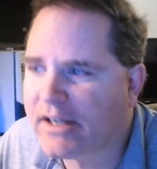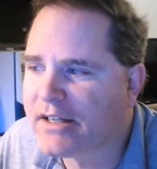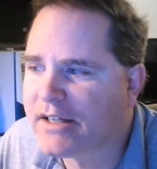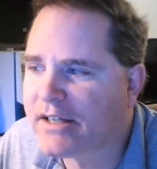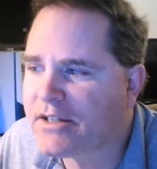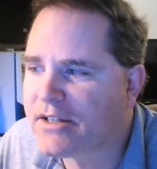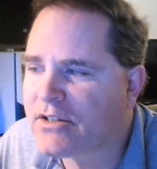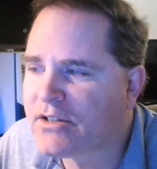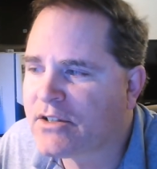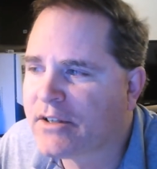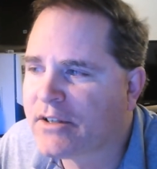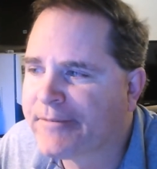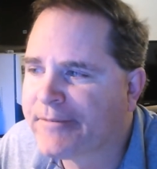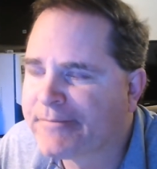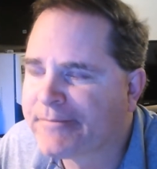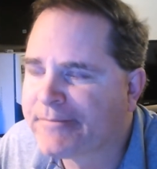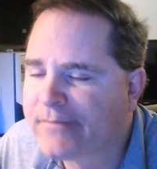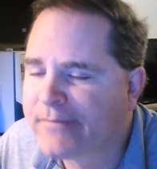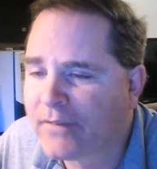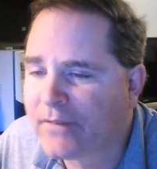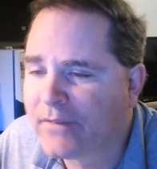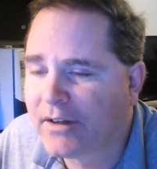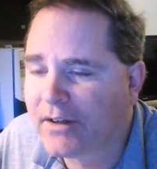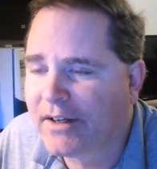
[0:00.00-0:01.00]
is.
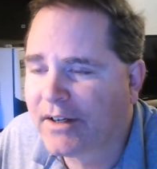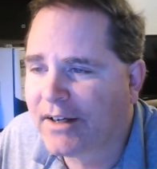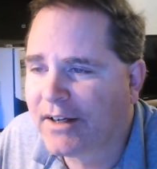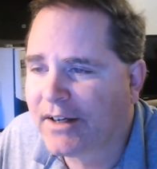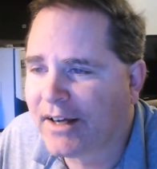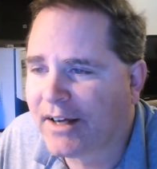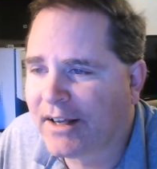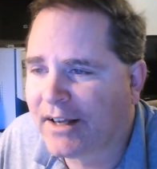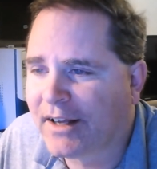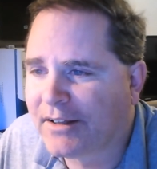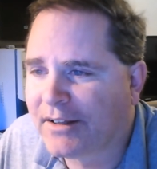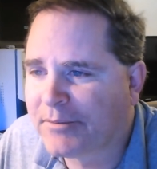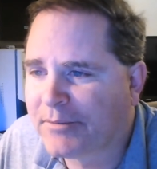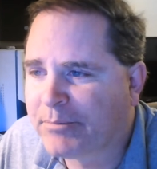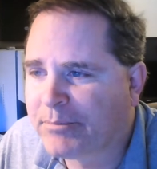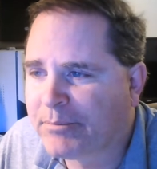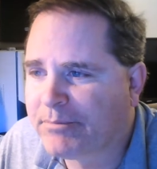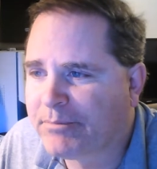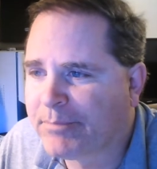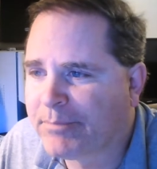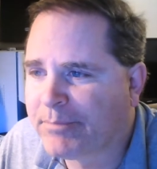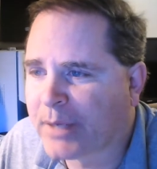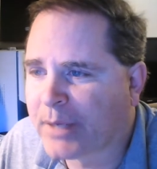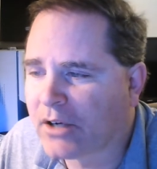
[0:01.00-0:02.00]
And the
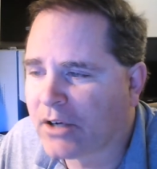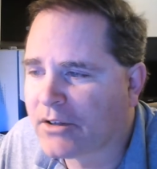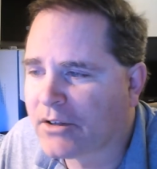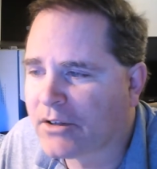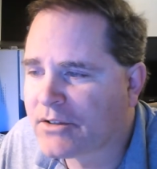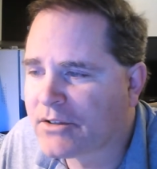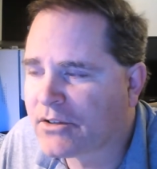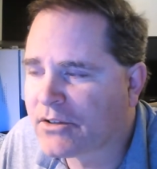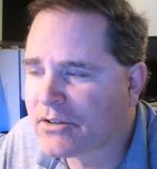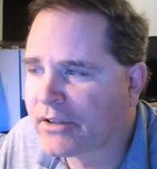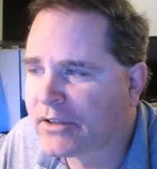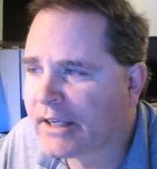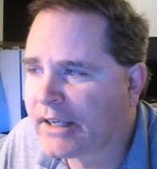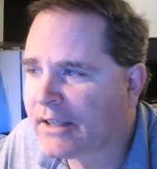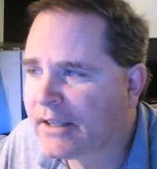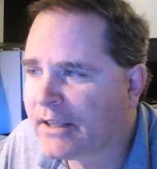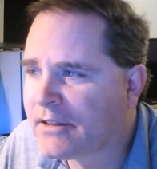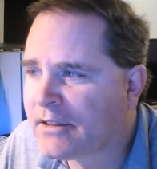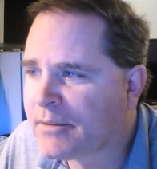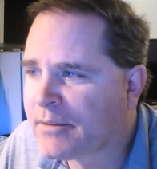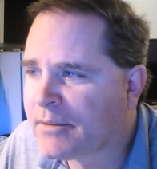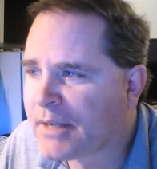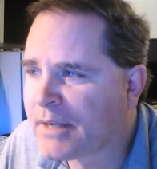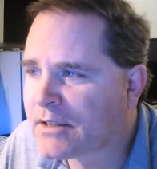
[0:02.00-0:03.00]
parents are
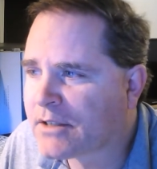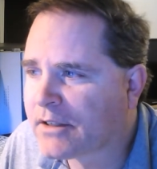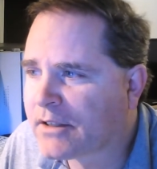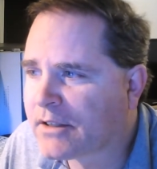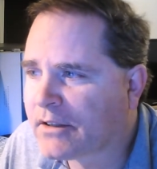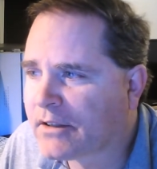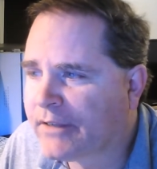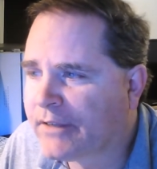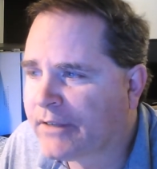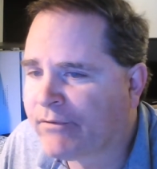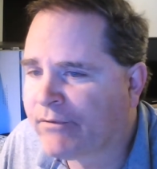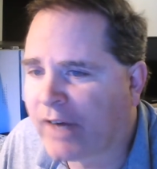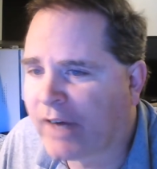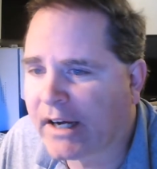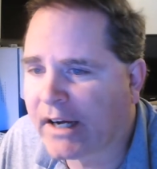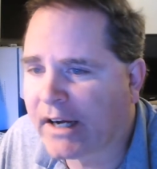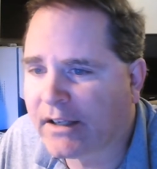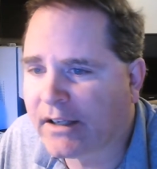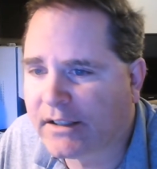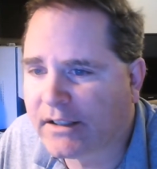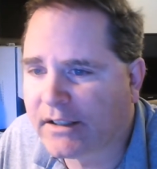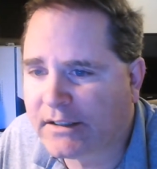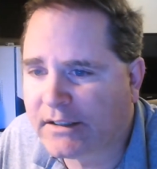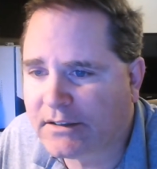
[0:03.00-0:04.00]
getting domestically
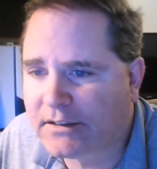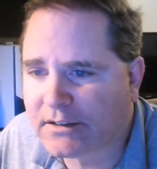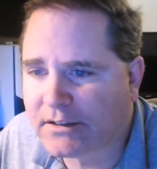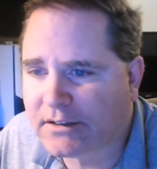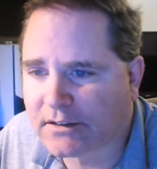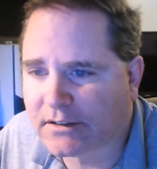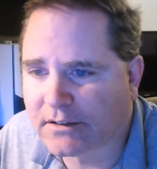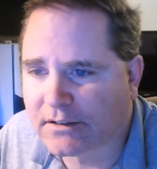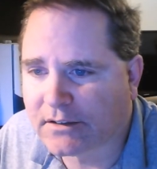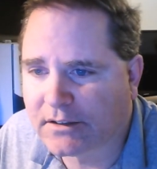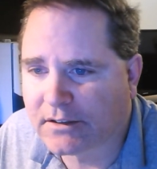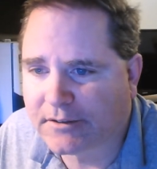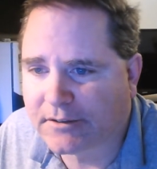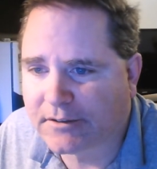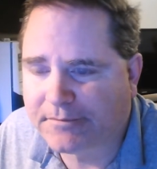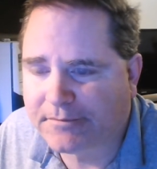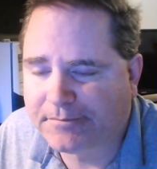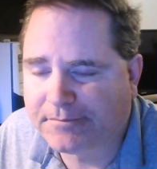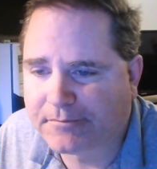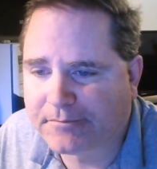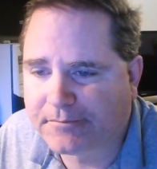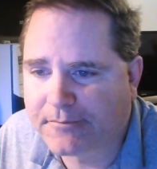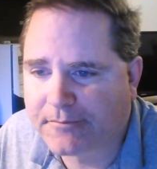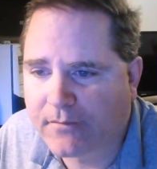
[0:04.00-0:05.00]
violent and
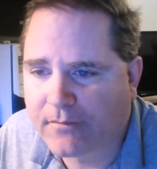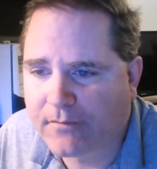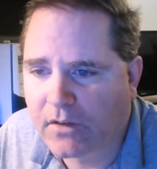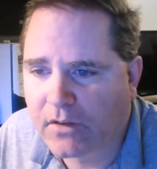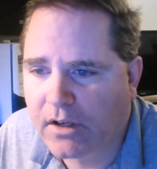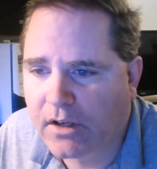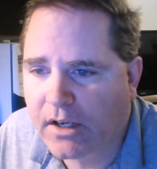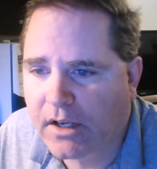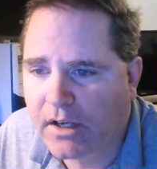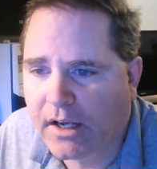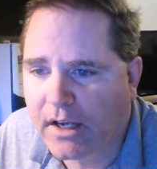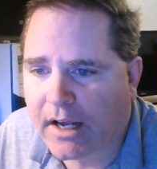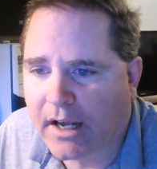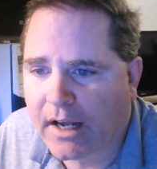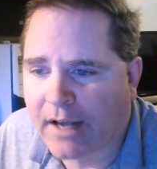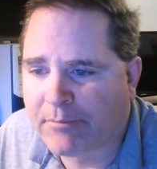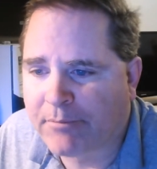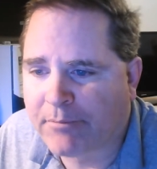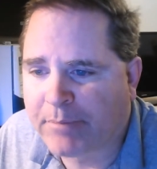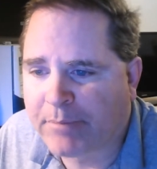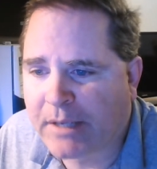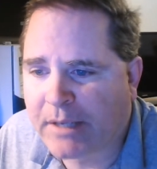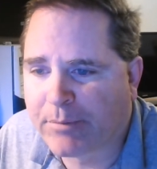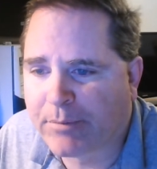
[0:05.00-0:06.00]

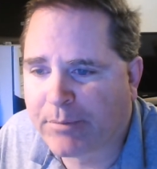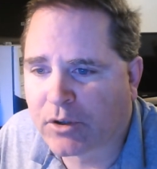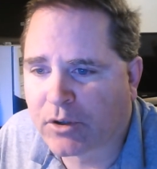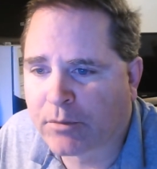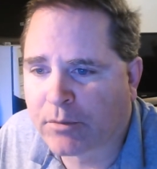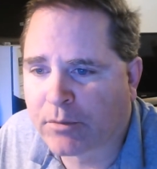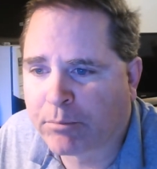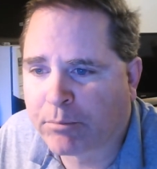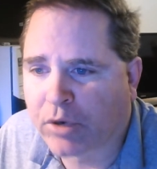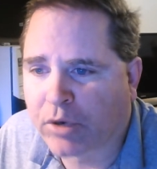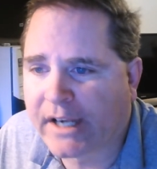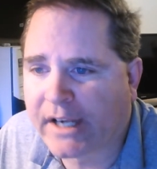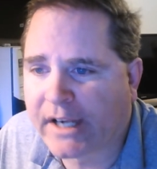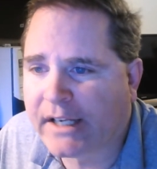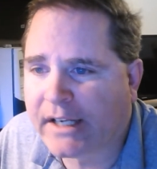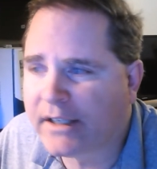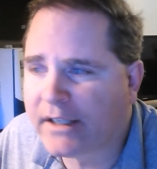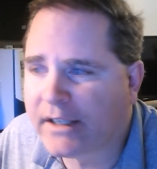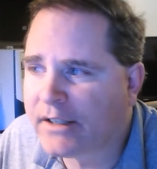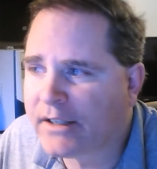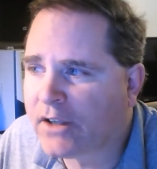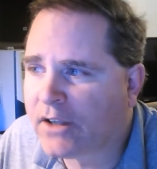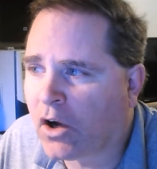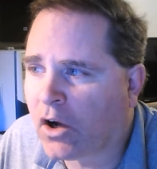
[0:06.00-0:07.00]
and people are
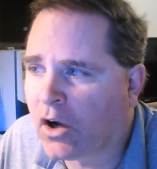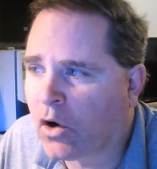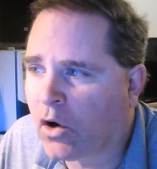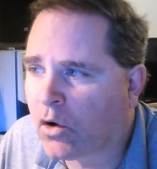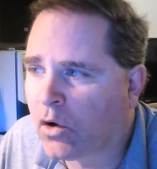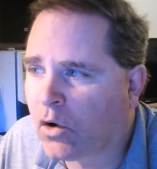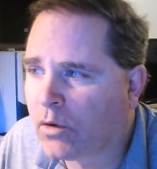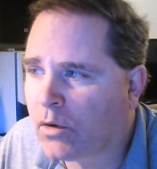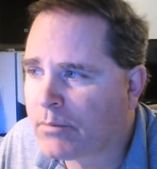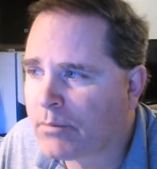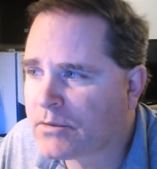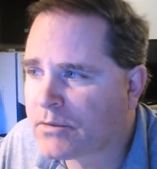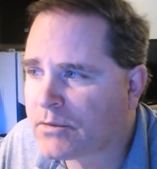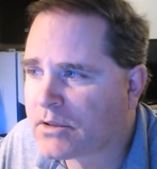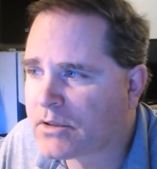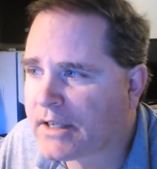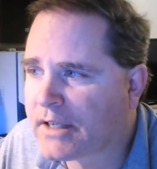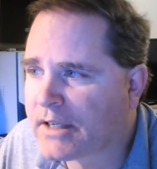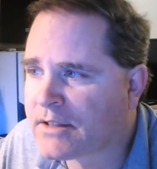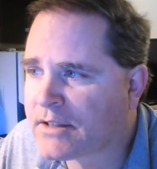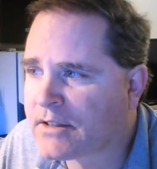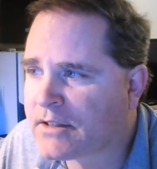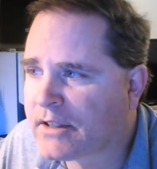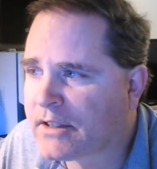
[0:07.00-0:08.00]
breaking into homes
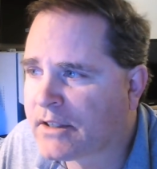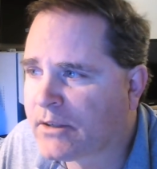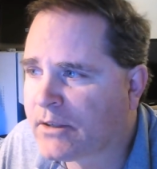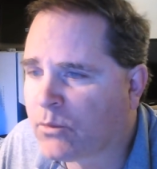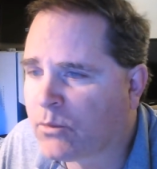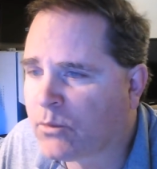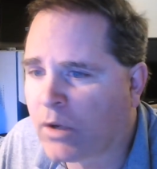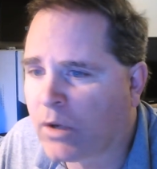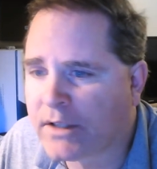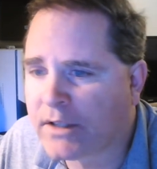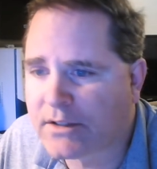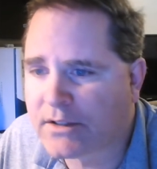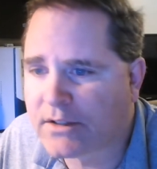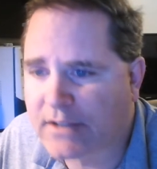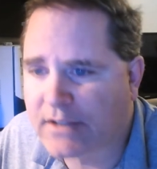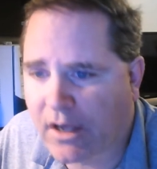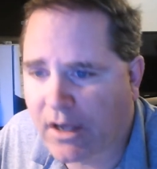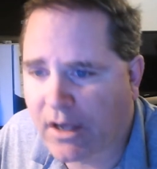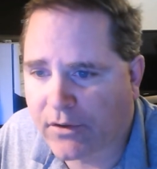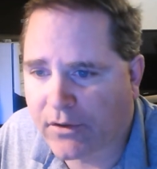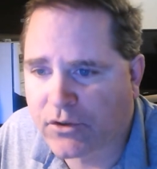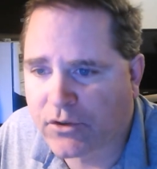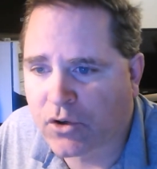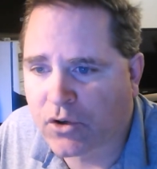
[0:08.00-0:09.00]
as the one
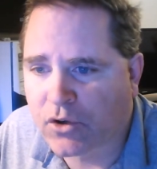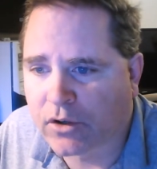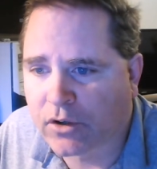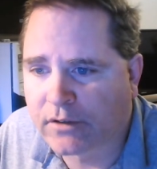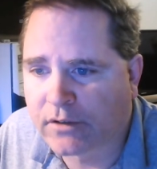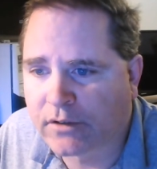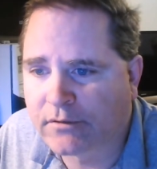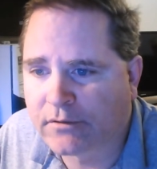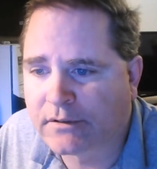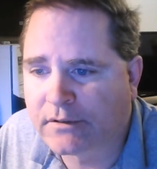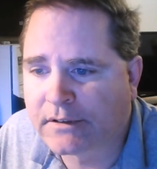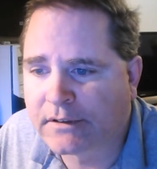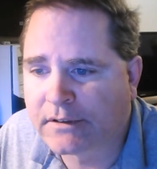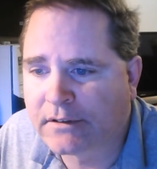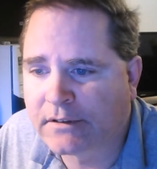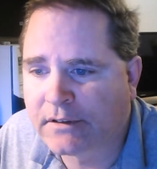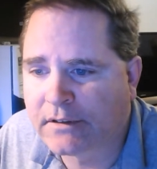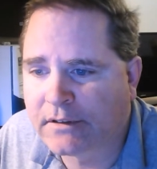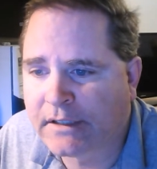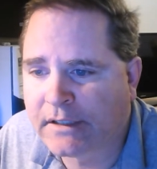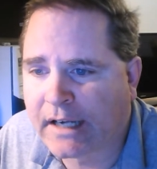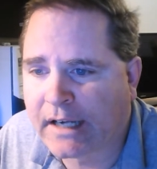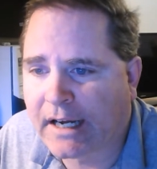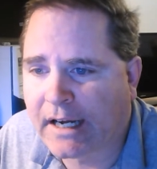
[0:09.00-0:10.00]
South Jordan
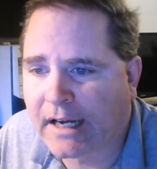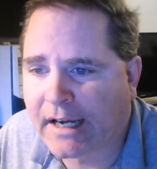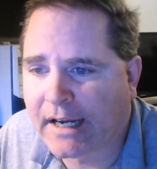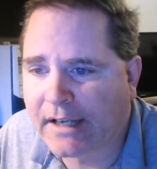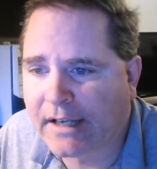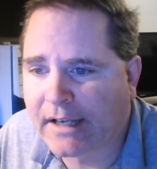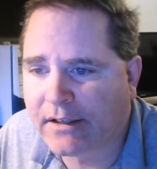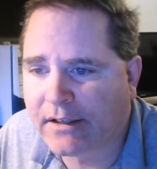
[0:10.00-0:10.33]
guy